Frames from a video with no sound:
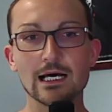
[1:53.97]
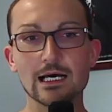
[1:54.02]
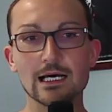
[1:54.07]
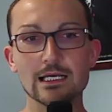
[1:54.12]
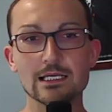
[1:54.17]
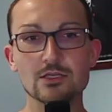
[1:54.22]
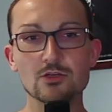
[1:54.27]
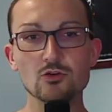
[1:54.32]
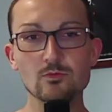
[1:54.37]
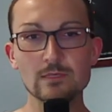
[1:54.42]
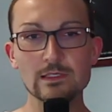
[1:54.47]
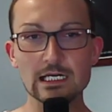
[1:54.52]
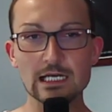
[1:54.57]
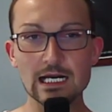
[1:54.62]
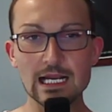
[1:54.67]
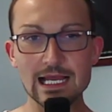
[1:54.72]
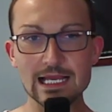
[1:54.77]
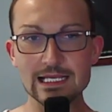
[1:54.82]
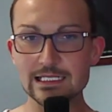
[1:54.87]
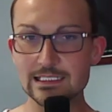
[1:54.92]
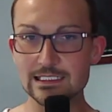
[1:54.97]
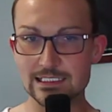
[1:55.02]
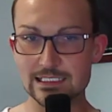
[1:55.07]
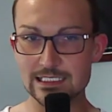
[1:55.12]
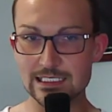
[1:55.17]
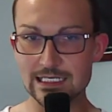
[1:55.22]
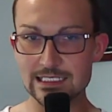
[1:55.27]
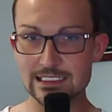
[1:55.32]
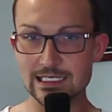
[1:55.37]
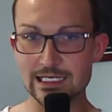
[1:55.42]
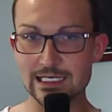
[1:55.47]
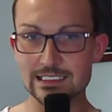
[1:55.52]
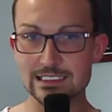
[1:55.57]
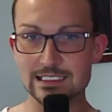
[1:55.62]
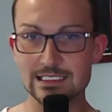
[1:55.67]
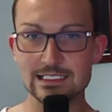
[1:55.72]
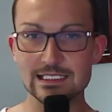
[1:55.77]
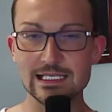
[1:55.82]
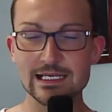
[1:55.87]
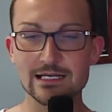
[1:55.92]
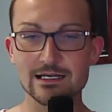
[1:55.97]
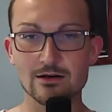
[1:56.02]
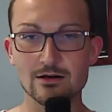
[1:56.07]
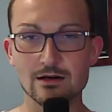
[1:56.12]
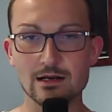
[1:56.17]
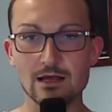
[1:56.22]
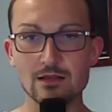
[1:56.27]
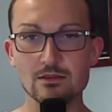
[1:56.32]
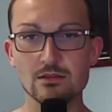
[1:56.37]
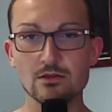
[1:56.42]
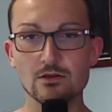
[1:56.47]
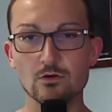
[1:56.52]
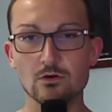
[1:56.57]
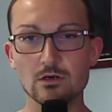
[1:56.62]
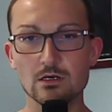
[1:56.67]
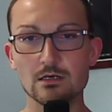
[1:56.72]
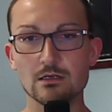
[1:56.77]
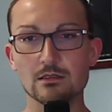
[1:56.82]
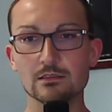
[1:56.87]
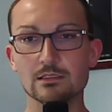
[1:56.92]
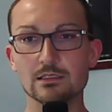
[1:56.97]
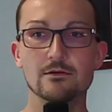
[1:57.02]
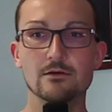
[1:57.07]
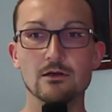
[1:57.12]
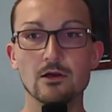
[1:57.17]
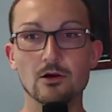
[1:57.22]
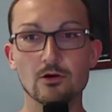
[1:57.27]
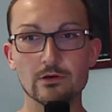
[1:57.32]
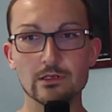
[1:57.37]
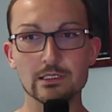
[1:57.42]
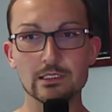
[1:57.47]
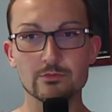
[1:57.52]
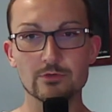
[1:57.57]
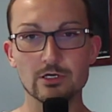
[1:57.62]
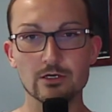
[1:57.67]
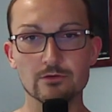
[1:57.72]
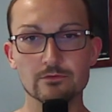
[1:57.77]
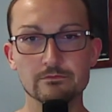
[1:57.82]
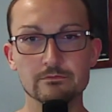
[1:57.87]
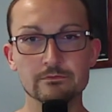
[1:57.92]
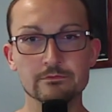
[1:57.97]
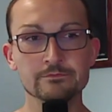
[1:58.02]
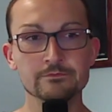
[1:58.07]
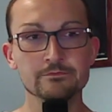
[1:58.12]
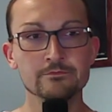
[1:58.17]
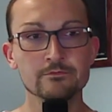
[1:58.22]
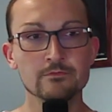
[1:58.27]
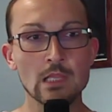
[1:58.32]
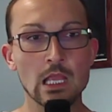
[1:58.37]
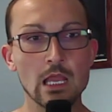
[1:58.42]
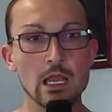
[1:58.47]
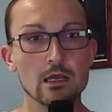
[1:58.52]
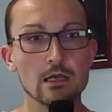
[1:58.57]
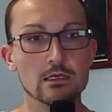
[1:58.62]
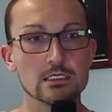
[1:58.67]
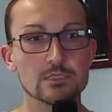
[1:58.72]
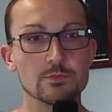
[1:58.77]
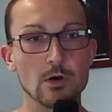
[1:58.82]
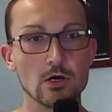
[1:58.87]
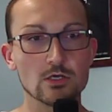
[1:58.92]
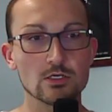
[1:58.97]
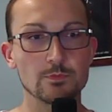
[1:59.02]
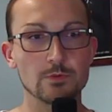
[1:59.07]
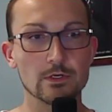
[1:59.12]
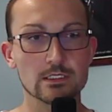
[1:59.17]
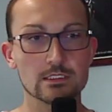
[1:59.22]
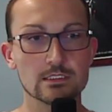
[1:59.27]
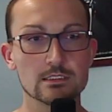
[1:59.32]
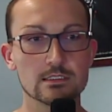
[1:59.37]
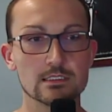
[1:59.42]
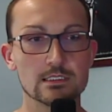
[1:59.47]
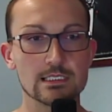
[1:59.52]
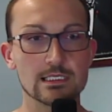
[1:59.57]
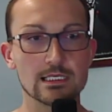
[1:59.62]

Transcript: human rights as a stick around the world. Oh, really, bro? Spokesman,